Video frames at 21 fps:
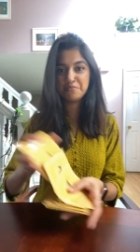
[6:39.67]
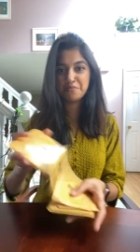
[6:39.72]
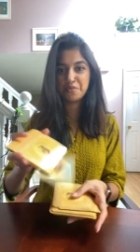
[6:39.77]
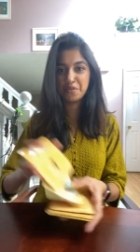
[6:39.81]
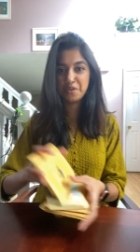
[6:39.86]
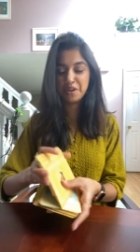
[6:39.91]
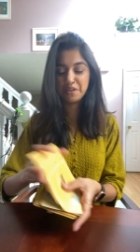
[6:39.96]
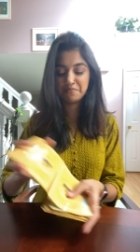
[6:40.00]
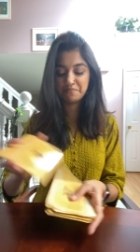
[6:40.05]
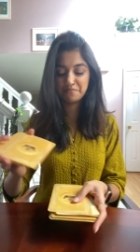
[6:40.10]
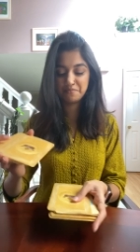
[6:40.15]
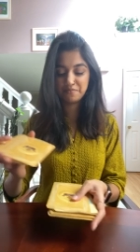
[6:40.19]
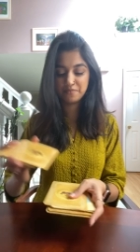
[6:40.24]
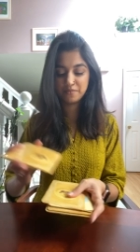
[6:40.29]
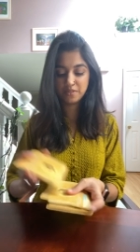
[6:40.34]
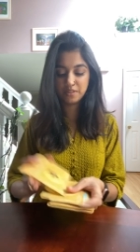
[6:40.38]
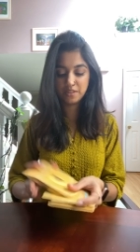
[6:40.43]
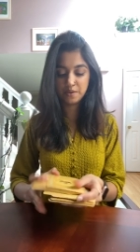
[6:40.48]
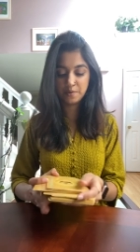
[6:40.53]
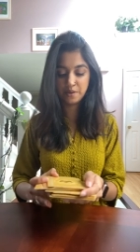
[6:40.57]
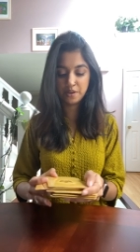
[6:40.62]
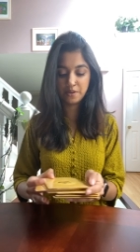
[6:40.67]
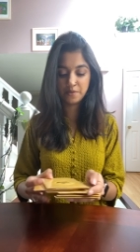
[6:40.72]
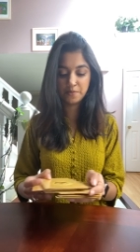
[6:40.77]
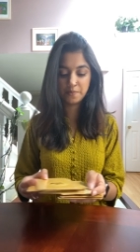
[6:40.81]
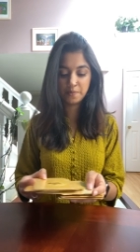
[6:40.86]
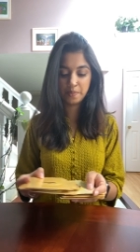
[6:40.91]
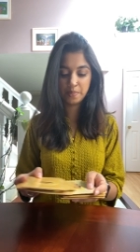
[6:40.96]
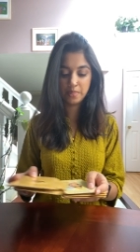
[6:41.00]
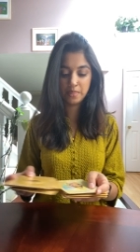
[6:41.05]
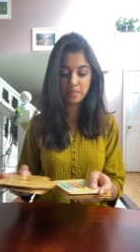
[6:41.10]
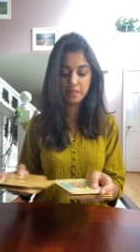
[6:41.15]
Okay, there we go.
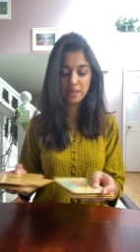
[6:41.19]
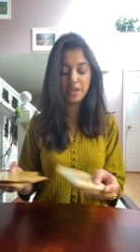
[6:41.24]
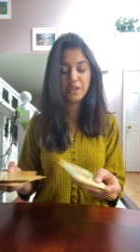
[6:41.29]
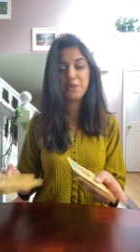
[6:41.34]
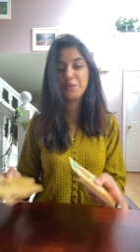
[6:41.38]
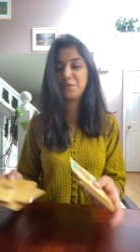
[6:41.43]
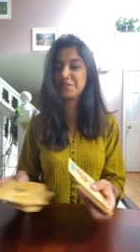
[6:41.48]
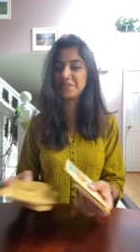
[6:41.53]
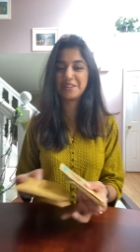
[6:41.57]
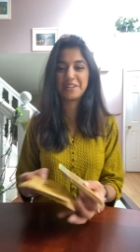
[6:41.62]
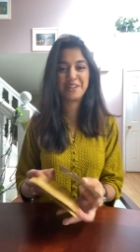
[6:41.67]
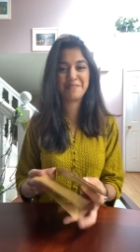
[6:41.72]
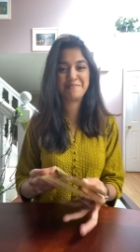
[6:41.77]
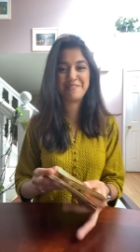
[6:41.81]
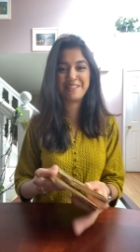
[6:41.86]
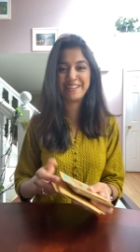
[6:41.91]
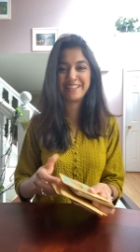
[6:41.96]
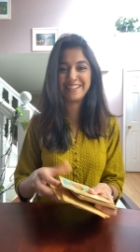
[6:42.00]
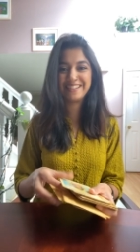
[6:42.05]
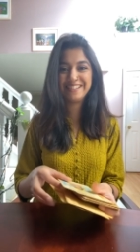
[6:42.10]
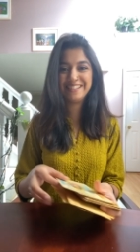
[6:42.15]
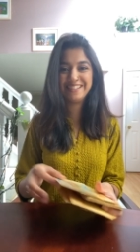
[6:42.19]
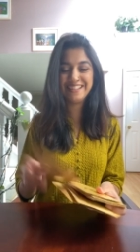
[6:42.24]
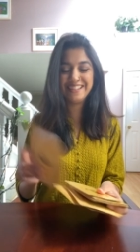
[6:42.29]
I knew it was gonna come out again.